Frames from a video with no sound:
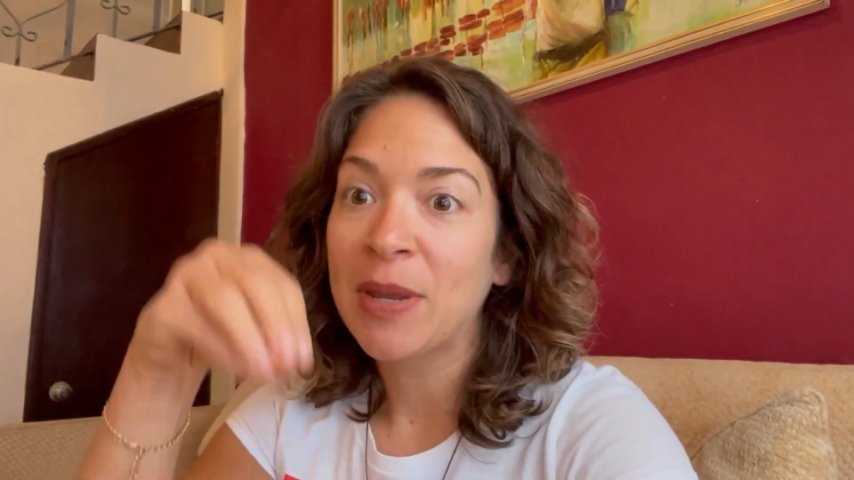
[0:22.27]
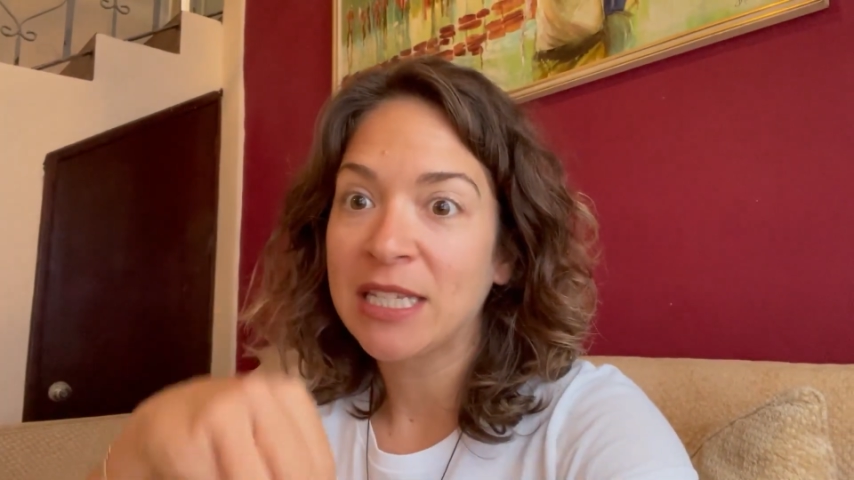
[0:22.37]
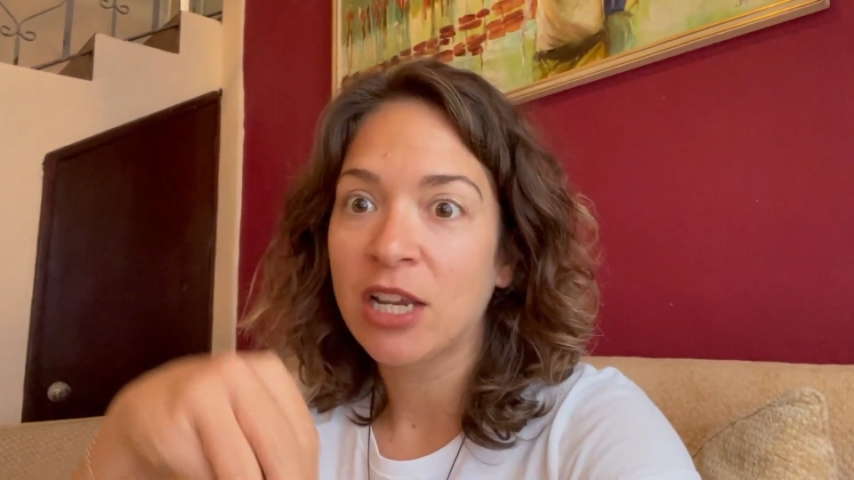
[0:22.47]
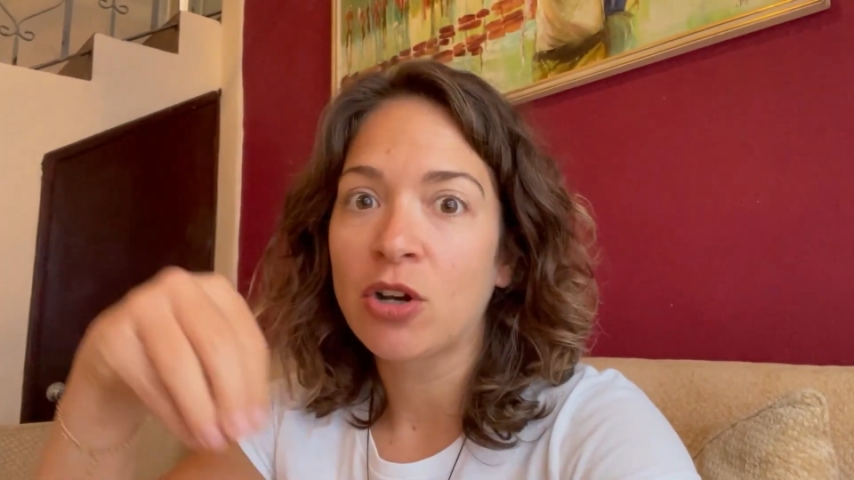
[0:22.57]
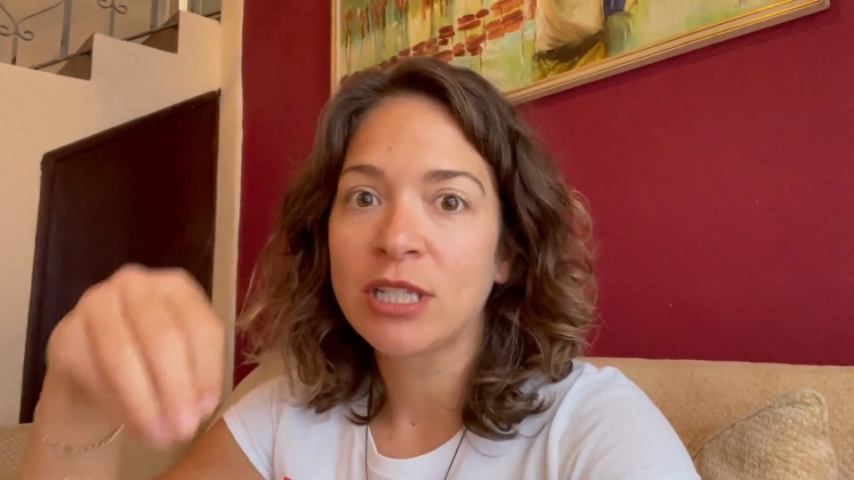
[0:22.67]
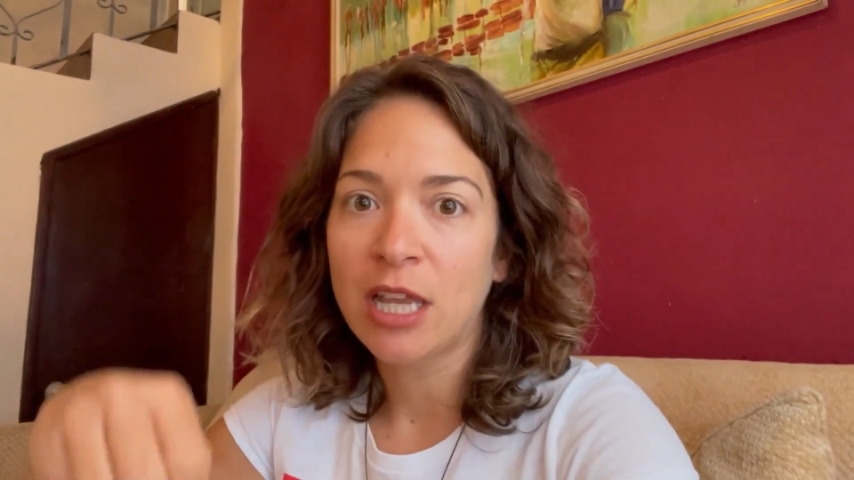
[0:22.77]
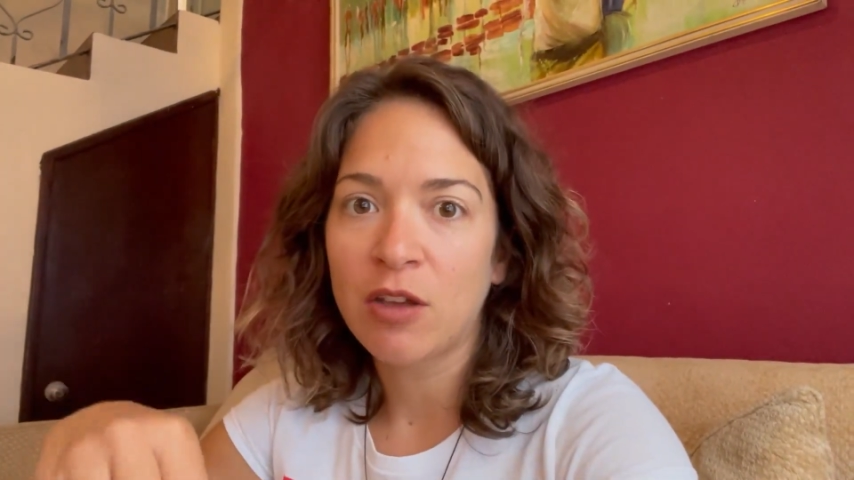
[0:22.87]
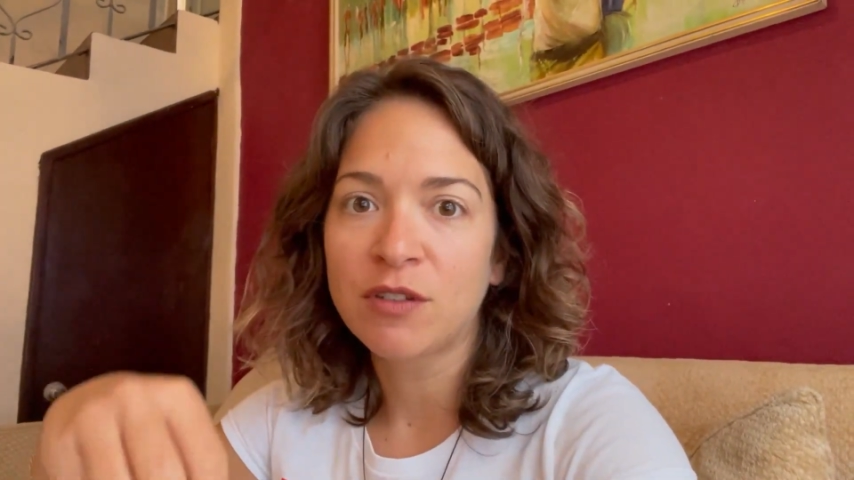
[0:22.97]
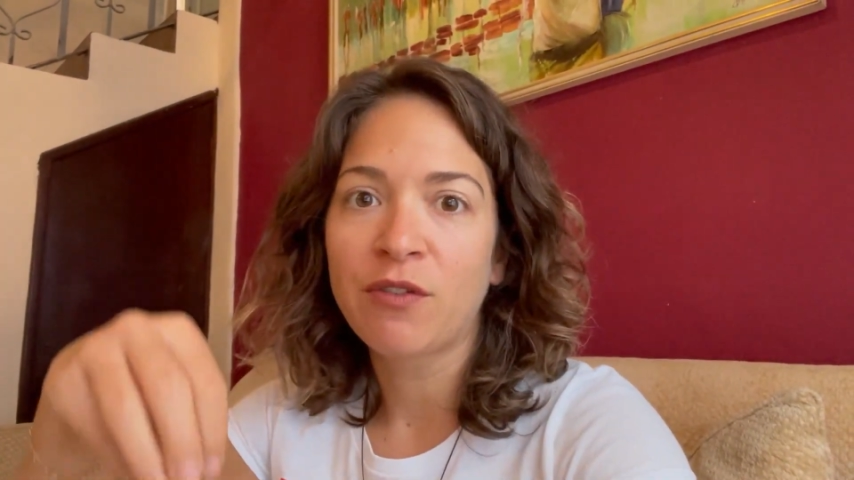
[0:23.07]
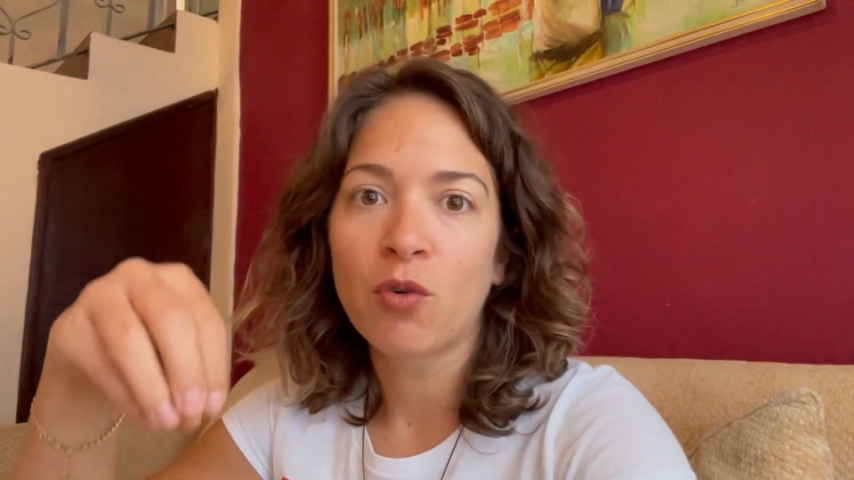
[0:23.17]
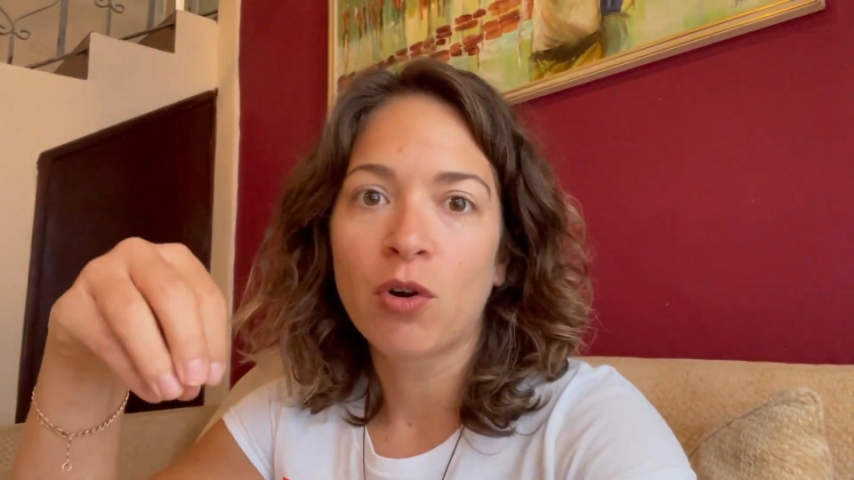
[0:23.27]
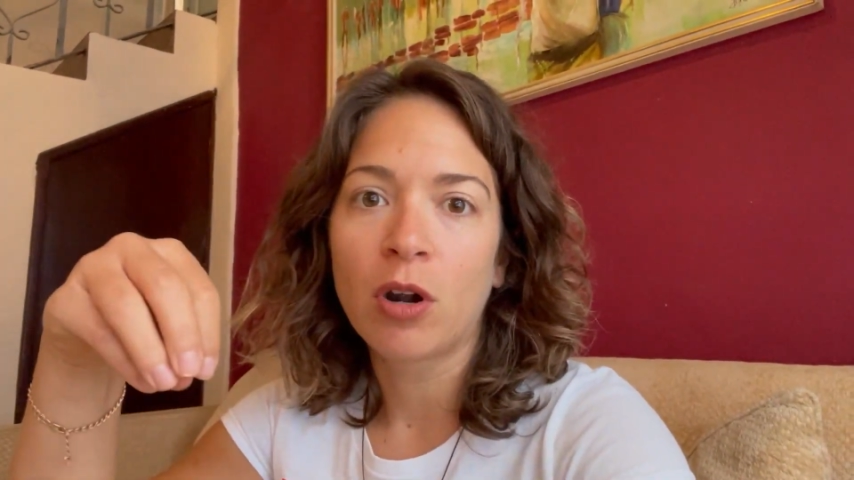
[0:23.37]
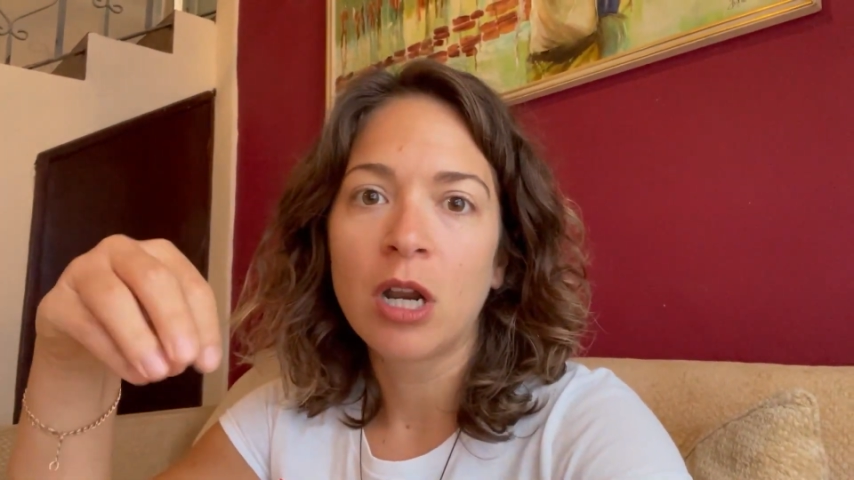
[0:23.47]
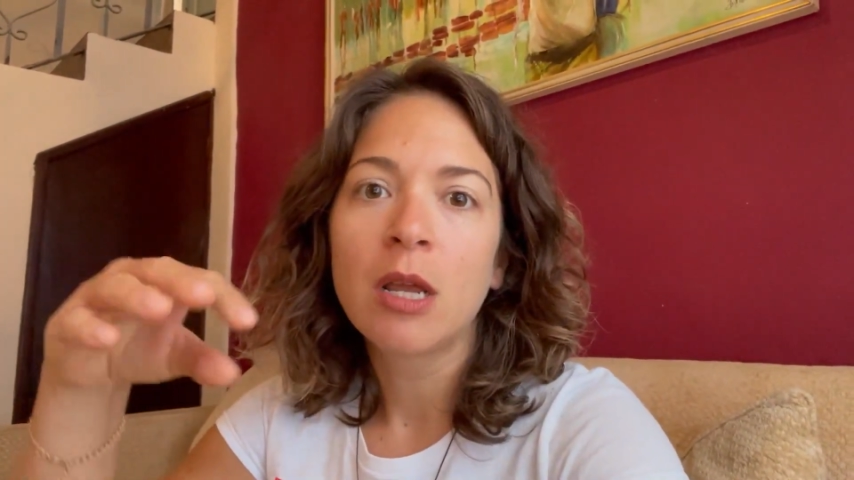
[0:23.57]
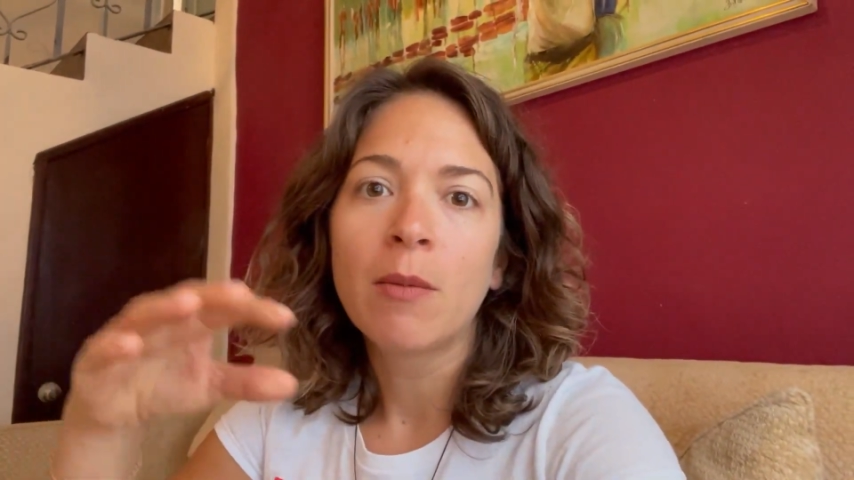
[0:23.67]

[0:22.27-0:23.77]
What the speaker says: basing ourselves for